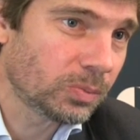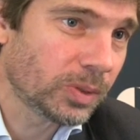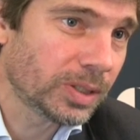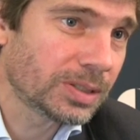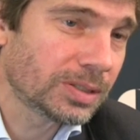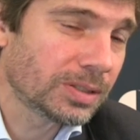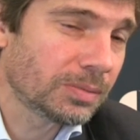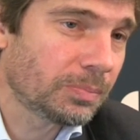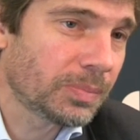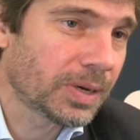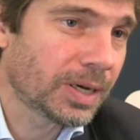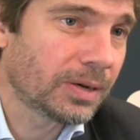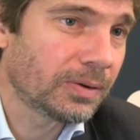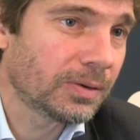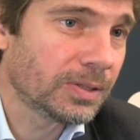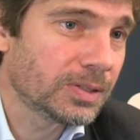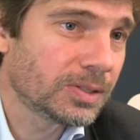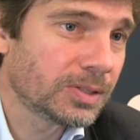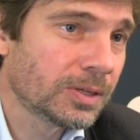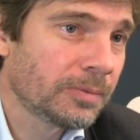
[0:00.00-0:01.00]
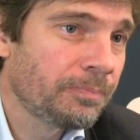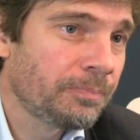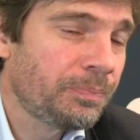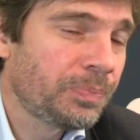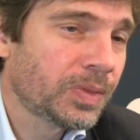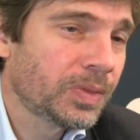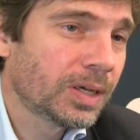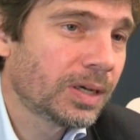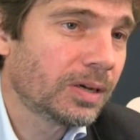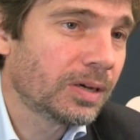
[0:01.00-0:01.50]
and Western powers
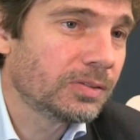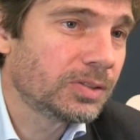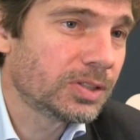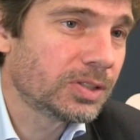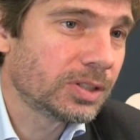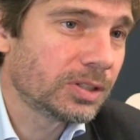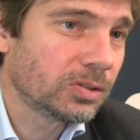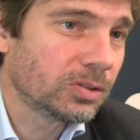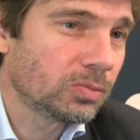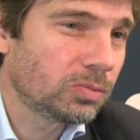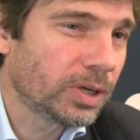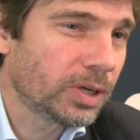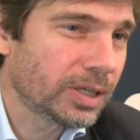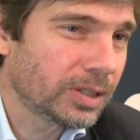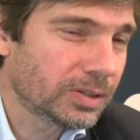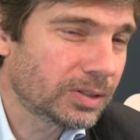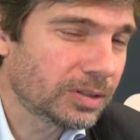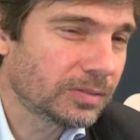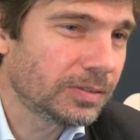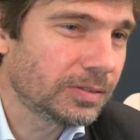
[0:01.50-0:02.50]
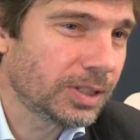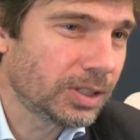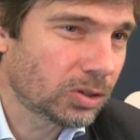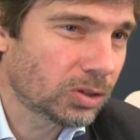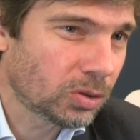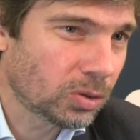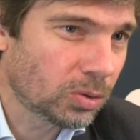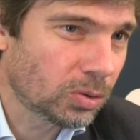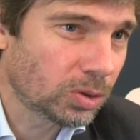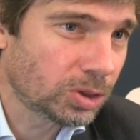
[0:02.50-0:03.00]
are still relatively
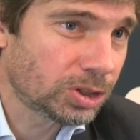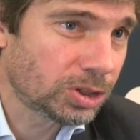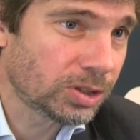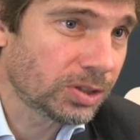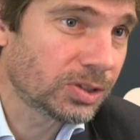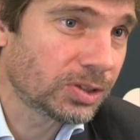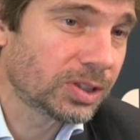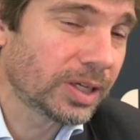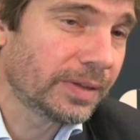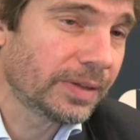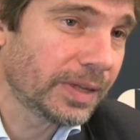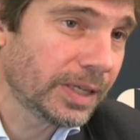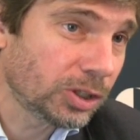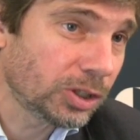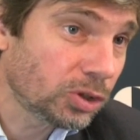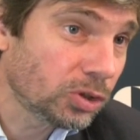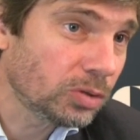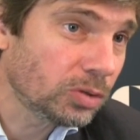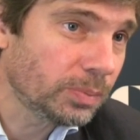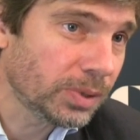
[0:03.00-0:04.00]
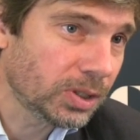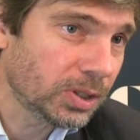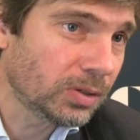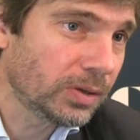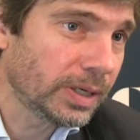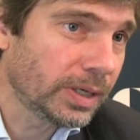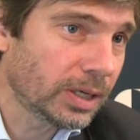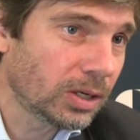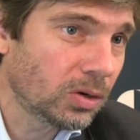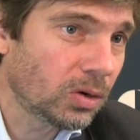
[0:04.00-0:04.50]
cautious, and they could be
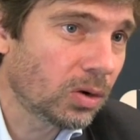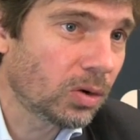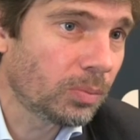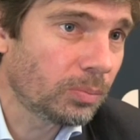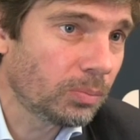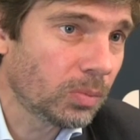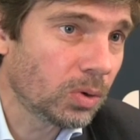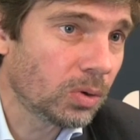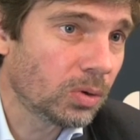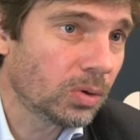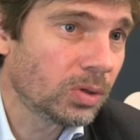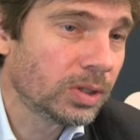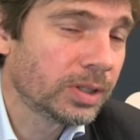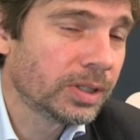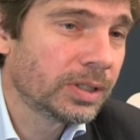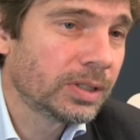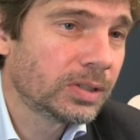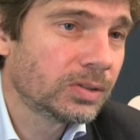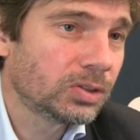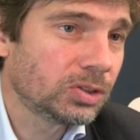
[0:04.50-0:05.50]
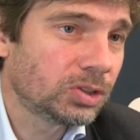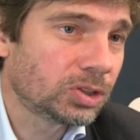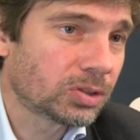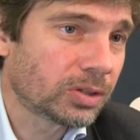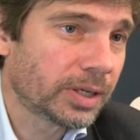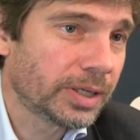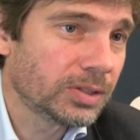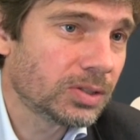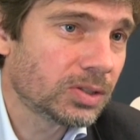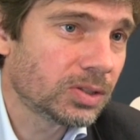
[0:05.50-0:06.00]
doing a lot more to
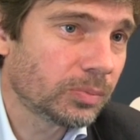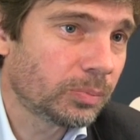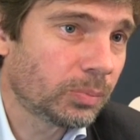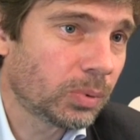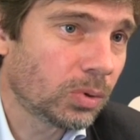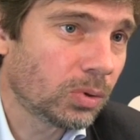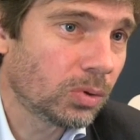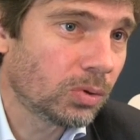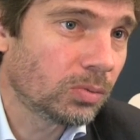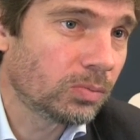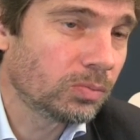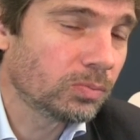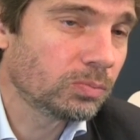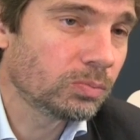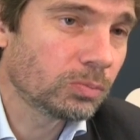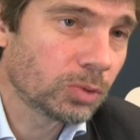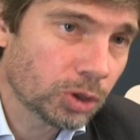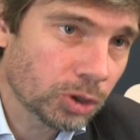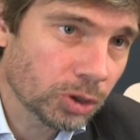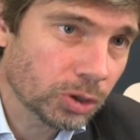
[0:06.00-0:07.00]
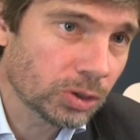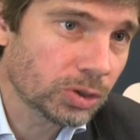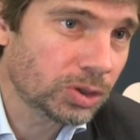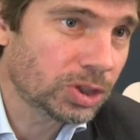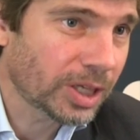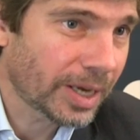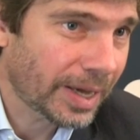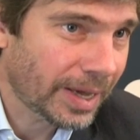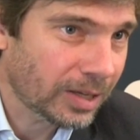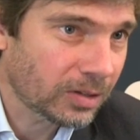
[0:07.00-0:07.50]
try and support good,
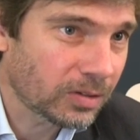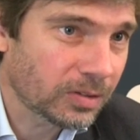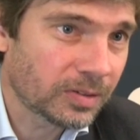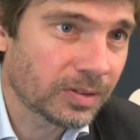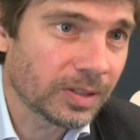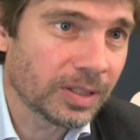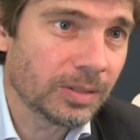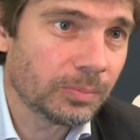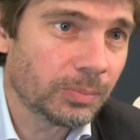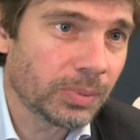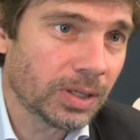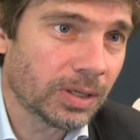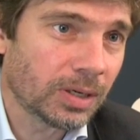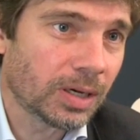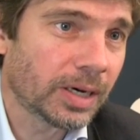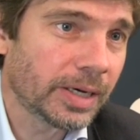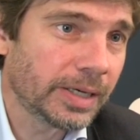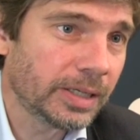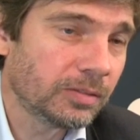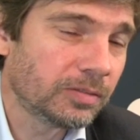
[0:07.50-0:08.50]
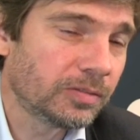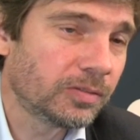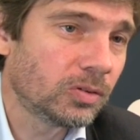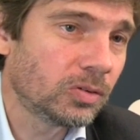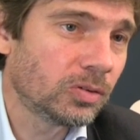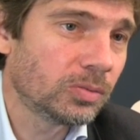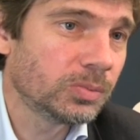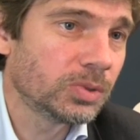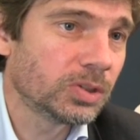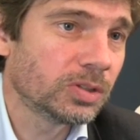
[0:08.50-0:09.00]
healthy, benign
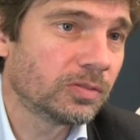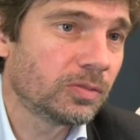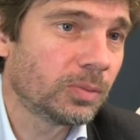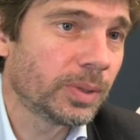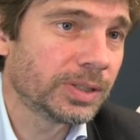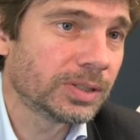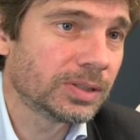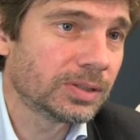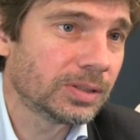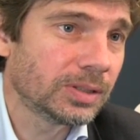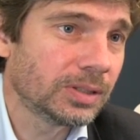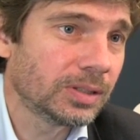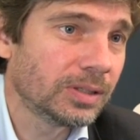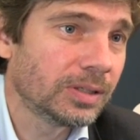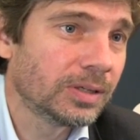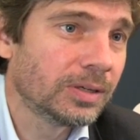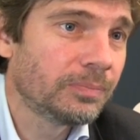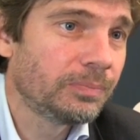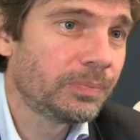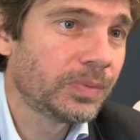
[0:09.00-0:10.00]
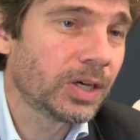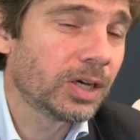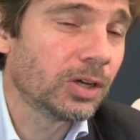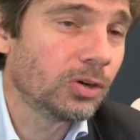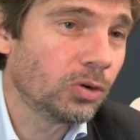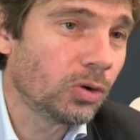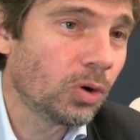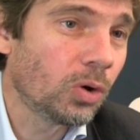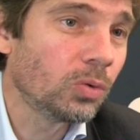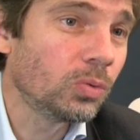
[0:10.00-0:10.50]
forms of Western
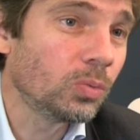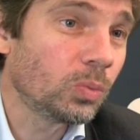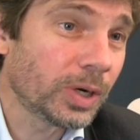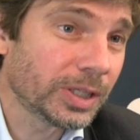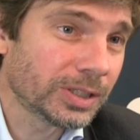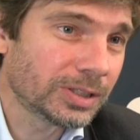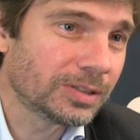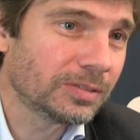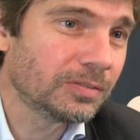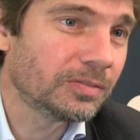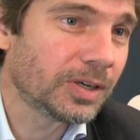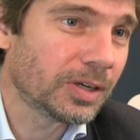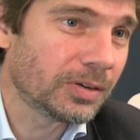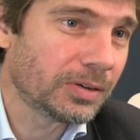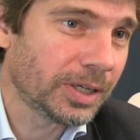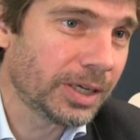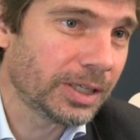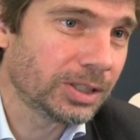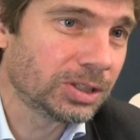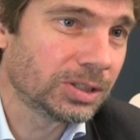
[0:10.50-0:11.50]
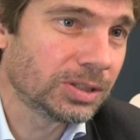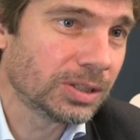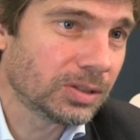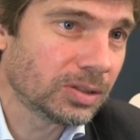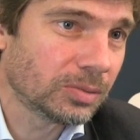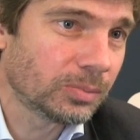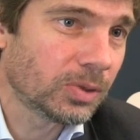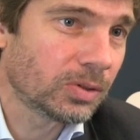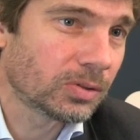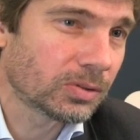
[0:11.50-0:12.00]
non-Western variation in
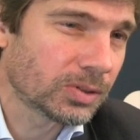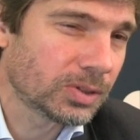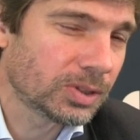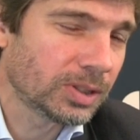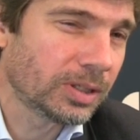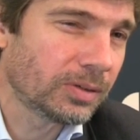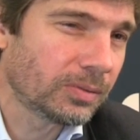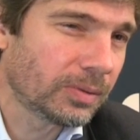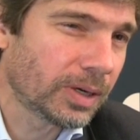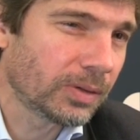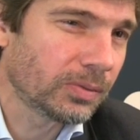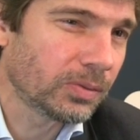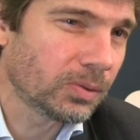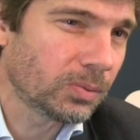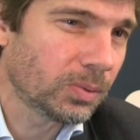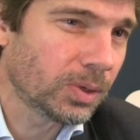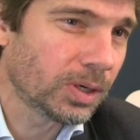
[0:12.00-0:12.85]
democracy around the